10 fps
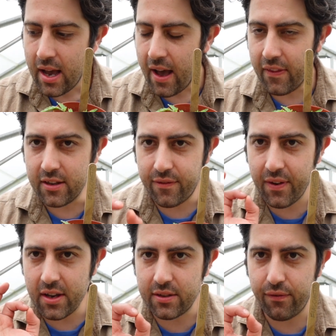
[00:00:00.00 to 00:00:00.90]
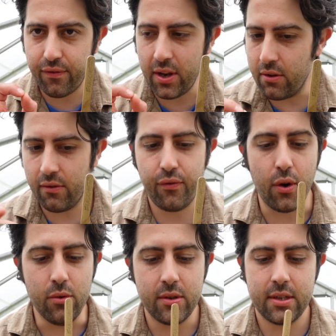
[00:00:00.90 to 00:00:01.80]
And those first
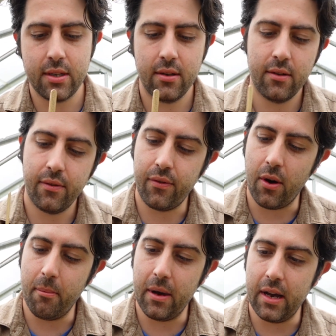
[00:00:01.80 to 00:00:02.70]
fruits from,